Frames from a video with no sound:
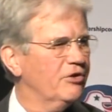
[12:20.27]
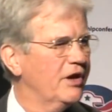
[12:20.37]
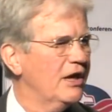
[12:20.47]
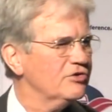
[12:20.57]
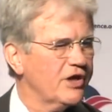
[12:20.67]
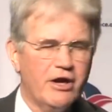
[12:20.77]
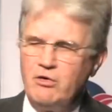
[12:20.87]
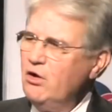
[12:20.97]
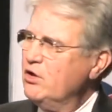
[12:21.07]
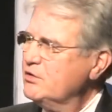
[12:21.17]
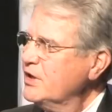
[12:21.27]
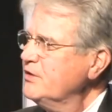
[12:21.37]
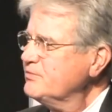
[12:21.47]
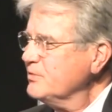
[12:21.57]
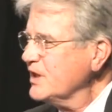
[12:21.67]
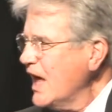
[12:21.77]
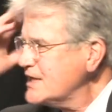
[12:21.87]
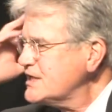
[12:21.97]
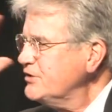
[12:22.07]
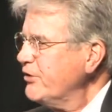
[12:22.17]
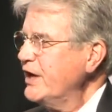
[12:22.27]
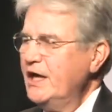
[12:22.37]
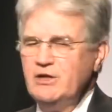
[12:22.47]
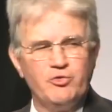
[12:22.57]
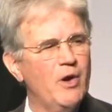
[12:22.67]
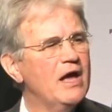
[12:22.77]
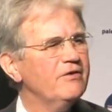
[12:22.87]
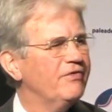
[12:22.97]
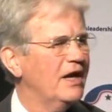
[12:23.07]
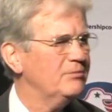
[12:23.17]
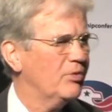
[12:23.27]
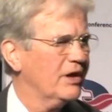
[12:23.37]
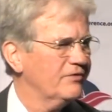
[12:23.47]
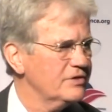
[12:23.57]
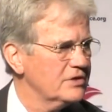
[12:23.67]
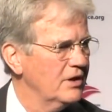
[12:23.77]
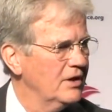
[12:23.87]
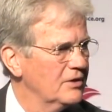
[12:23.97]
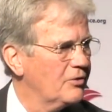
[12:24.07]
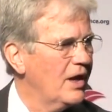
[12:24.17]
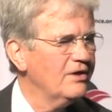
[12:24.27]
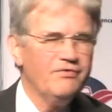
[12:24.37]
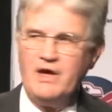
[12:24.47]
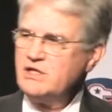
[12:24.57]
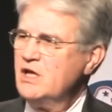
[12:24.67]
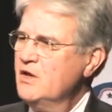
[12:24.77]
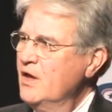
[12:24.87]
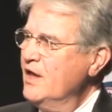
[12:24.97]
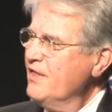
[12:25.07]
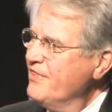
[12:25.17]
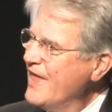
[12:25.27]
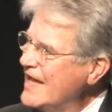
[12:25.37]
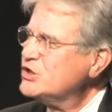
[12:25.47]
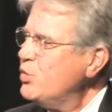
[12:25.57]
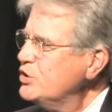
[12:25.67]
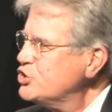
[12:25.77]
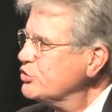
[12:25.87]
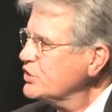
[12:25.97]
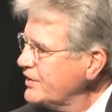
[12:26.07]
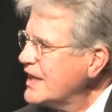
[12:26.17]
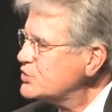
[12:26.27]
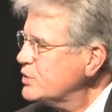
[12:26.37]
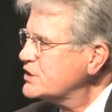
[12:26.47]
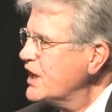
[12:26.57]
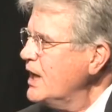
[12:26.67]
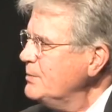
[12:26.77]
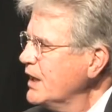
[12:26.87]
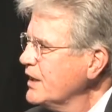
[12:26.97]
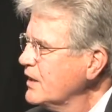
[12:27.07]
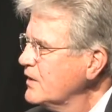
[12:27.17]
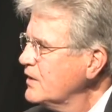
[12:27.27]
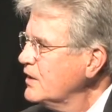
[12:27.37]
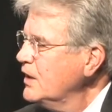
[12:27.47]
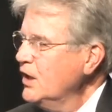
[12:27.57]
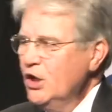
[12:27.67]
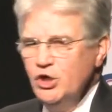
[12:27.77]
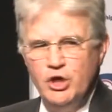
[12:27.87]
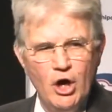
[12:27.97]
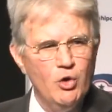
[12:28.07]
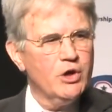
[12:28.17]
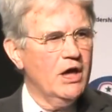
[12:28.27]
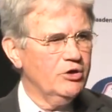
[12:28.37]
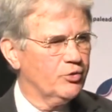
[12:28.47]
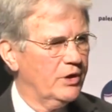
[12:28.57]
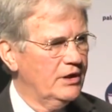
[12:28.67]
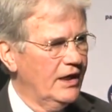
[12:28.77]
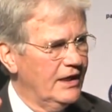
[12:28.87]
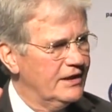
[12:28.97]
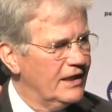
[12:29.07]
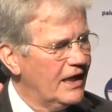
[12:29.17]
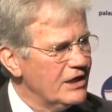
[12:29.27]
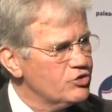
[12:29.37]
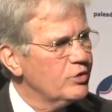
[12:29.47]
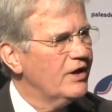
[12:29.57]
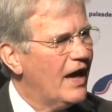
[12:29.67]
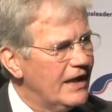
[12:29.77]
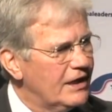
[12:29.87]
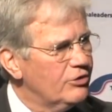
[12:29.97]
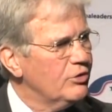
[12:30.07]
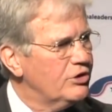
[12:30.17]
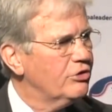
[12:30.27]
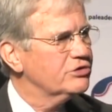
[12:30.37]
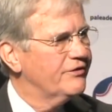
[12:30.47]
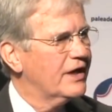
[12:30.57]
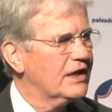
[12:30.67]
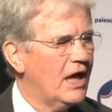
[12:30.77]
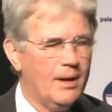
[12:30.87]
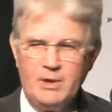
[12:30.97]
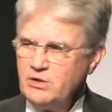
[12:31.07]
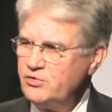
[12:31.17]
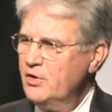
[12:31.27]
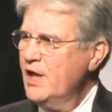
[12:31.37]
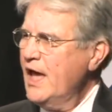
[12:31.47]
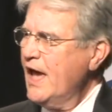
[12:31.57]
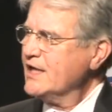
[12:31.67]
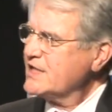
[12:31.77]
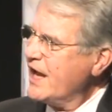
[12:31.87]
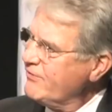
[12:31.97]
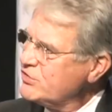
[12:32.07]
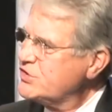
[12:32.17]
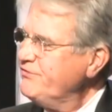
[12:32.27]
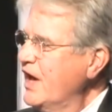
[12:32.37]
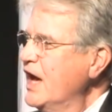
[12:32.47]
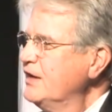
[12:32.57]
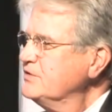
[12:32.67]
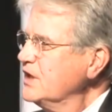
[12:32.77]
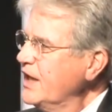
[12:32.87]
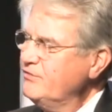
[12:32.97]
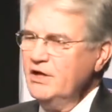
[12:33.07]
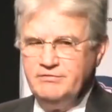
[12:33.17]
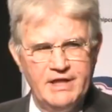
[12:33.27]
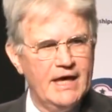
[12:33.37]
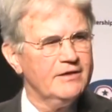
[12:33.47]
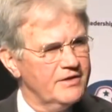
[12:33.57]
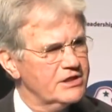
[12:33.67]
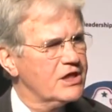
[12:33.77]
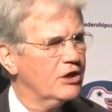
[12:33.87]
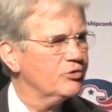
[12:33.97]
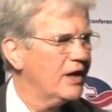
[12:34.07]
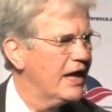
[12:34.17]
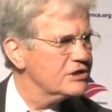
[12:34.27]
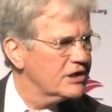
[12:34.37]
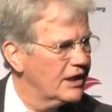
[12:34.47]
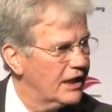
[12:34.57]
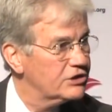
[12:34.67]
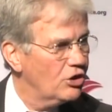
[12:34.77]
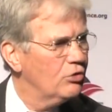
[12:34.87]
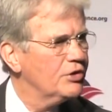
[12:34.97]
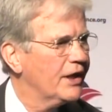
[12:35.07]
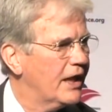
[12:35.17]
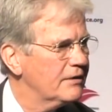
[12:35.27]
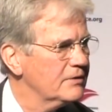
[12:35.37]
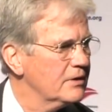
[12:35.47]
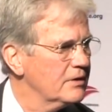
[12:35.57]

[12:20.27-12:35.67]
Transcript: fingernails, hair all up, lice in their head, trying to find breakfast, trying to find something. That's what's coming. No country in the history of 800 years of economics has ever survived the level of debt this country has today. Total debt.